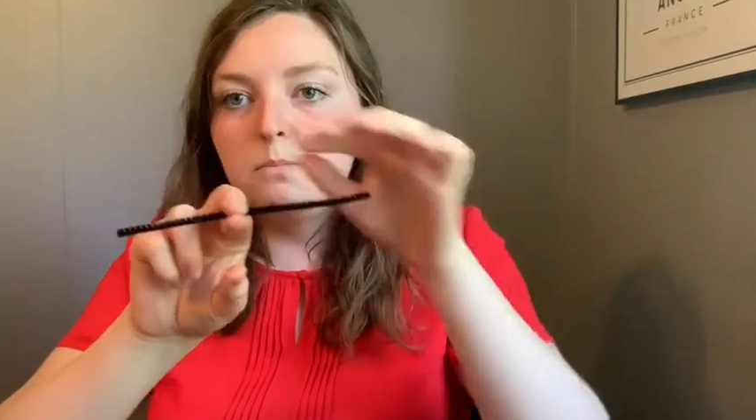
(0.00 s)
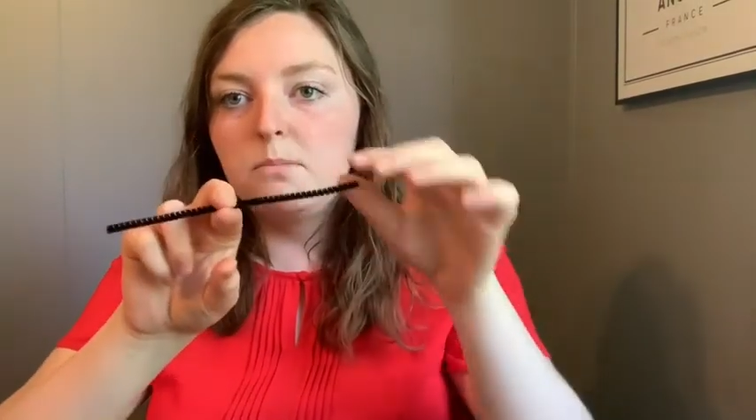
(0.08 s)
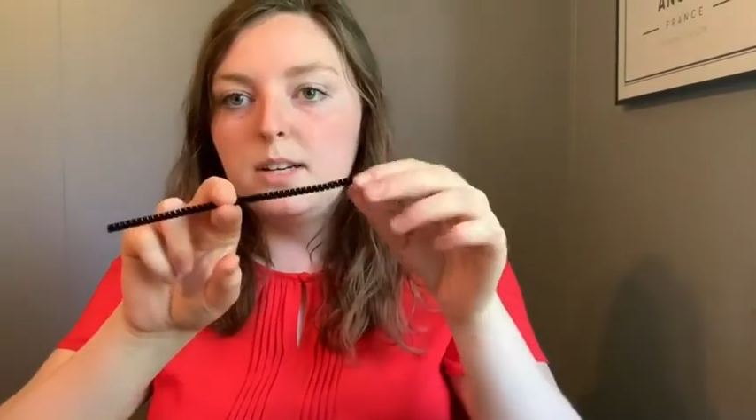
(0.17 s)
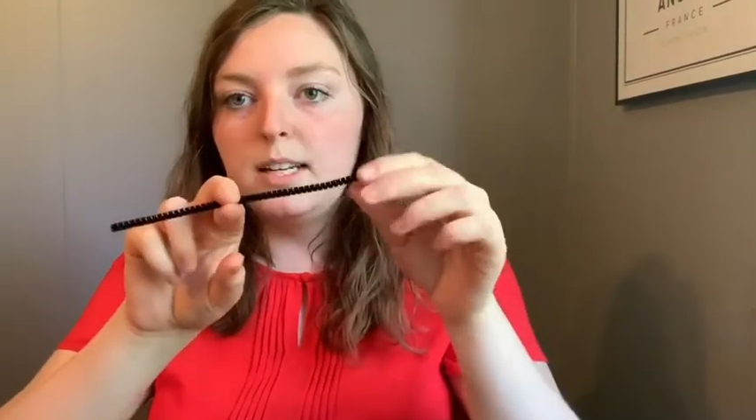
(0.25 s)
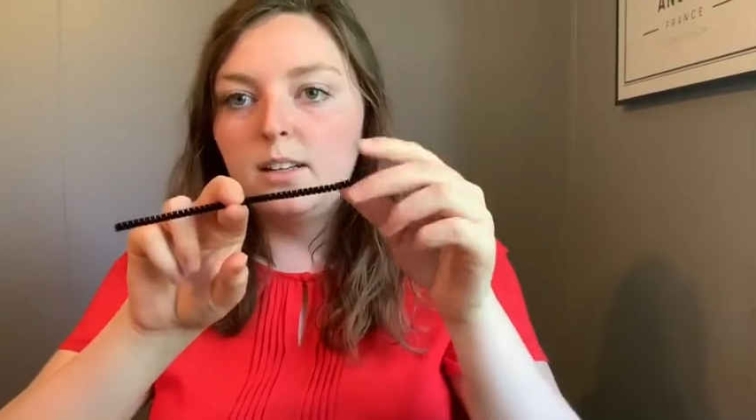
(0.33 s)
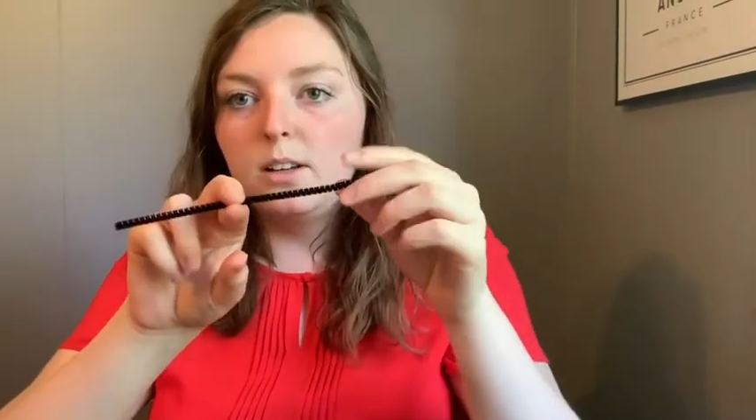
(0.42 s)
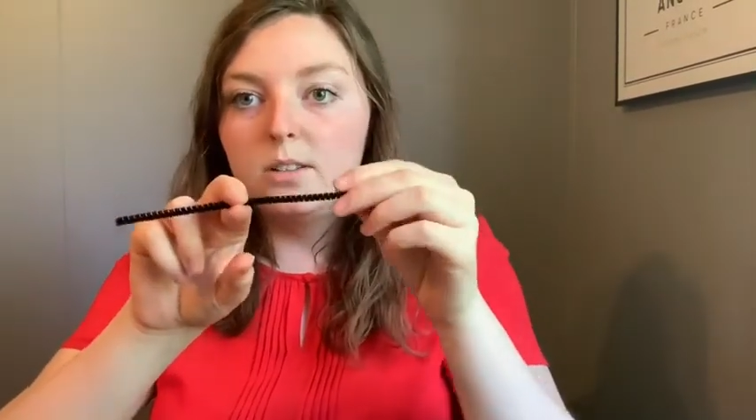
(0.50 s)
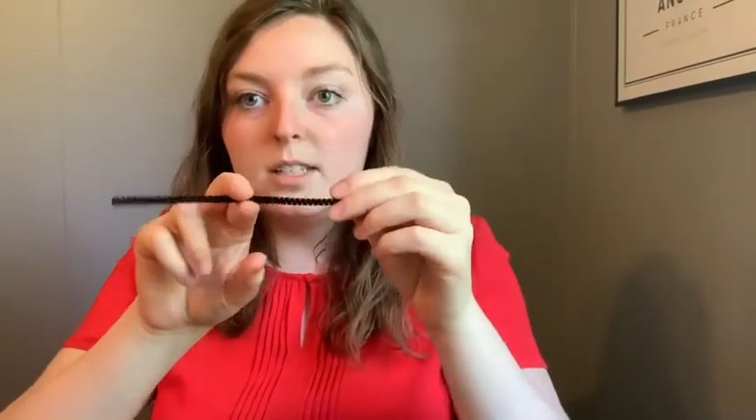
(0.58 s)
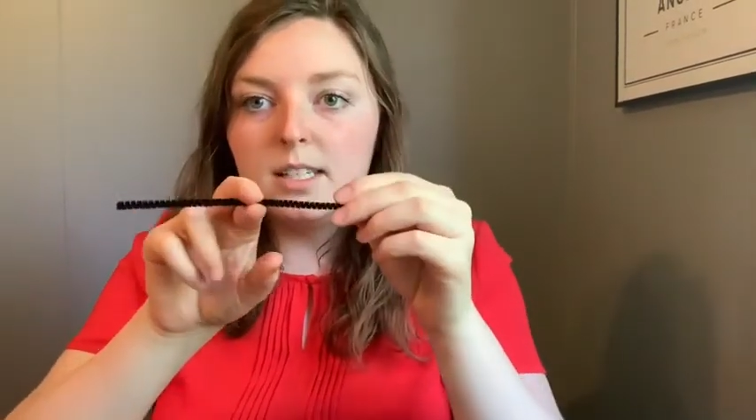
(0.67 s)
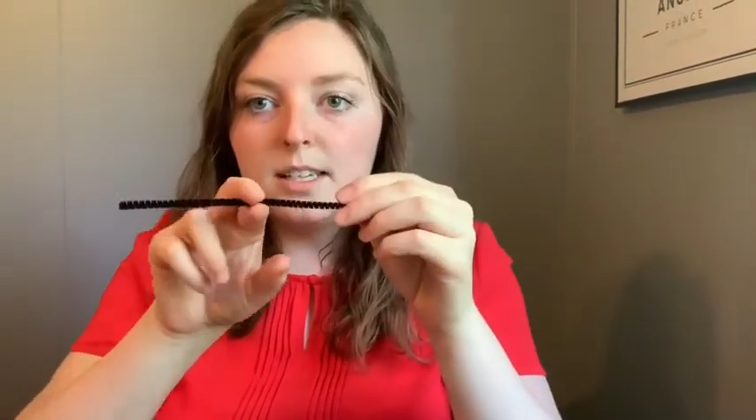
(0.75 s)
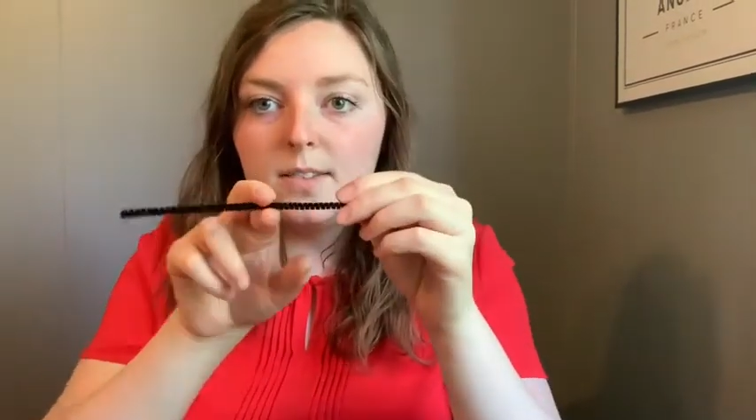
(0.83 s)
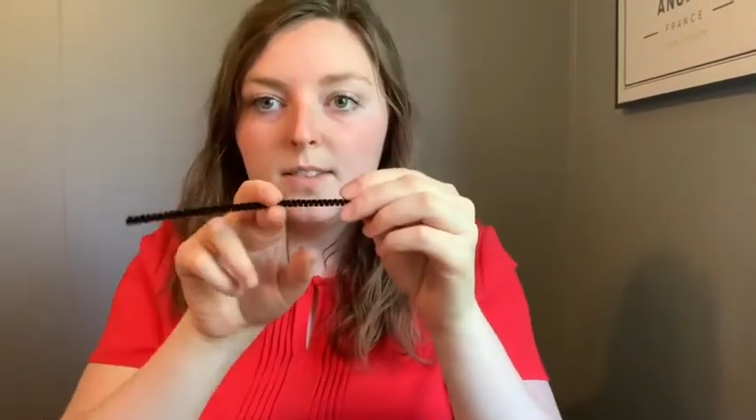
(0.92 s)
pretty close
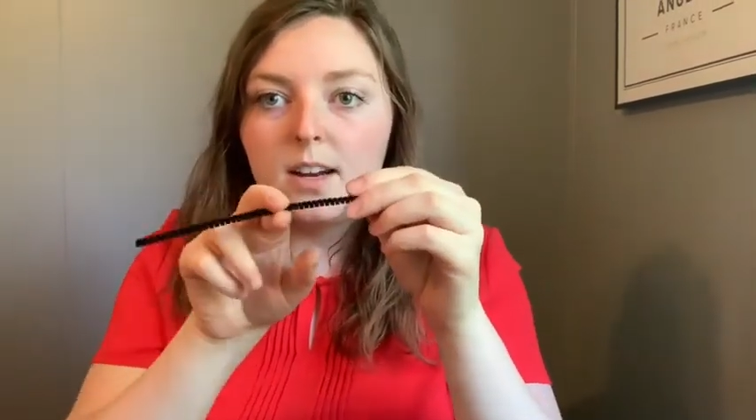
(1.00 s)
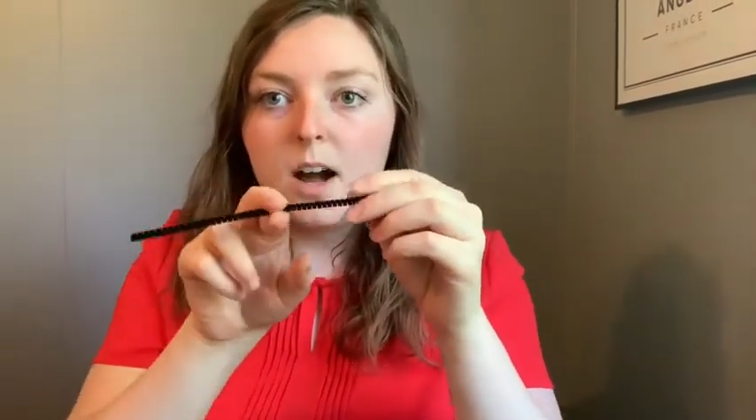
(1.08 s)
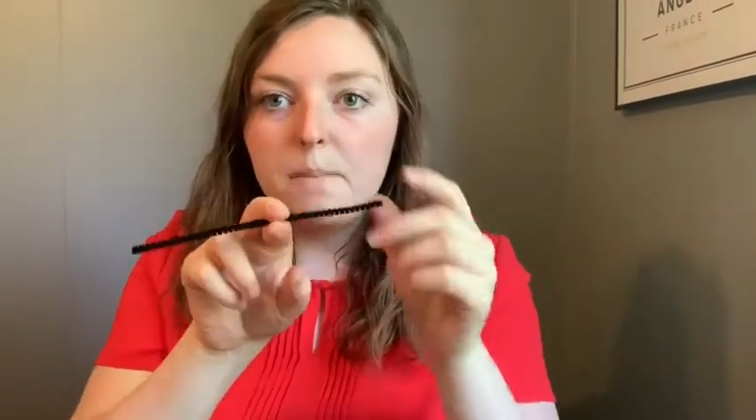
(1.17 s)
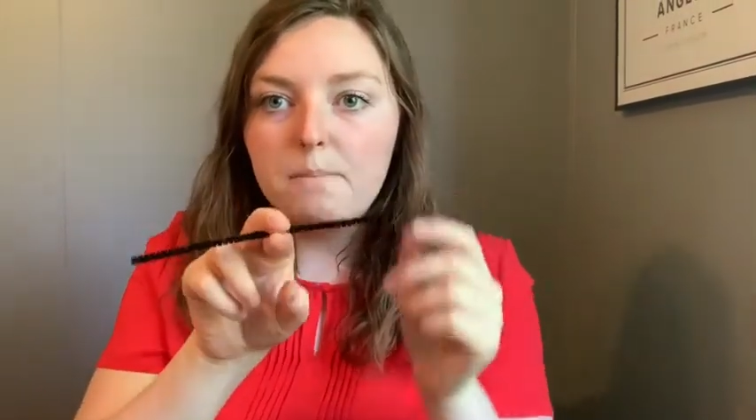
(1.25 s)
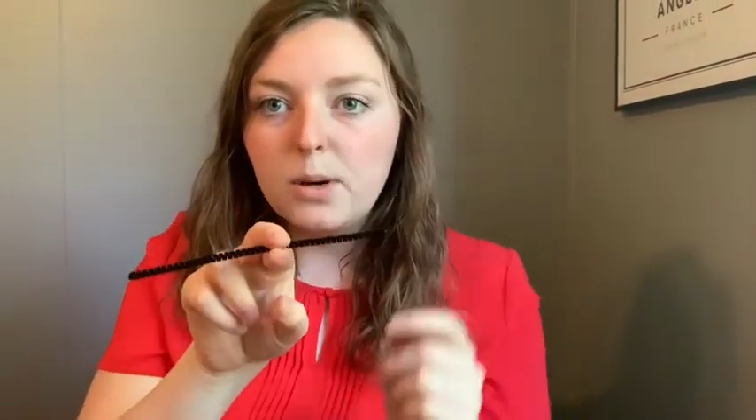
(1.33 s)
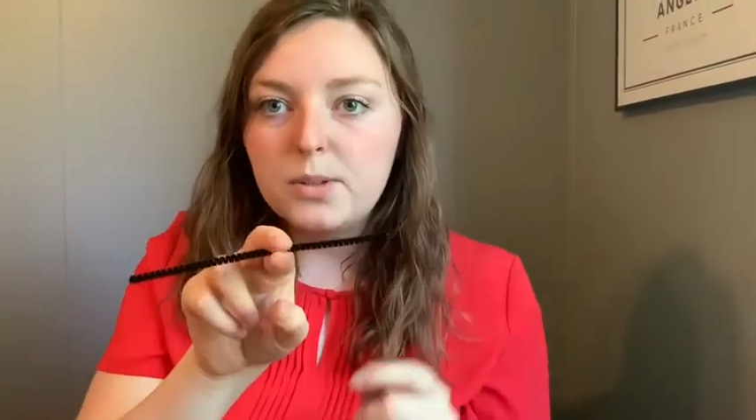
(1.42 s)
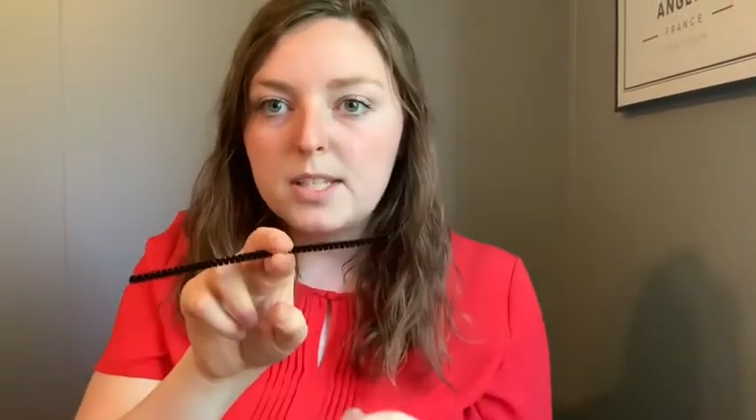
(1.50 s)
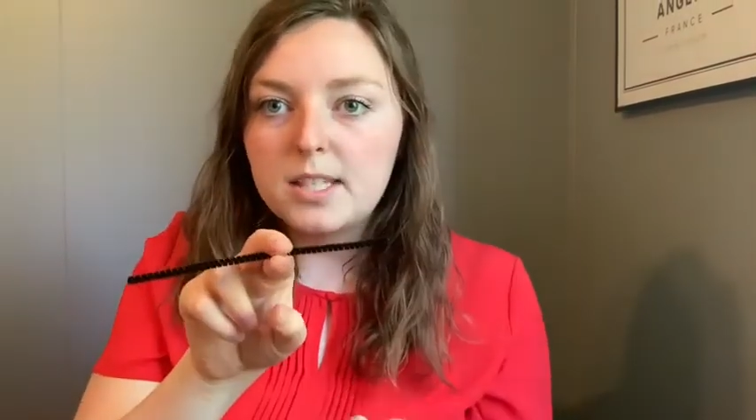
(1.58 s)
to even on both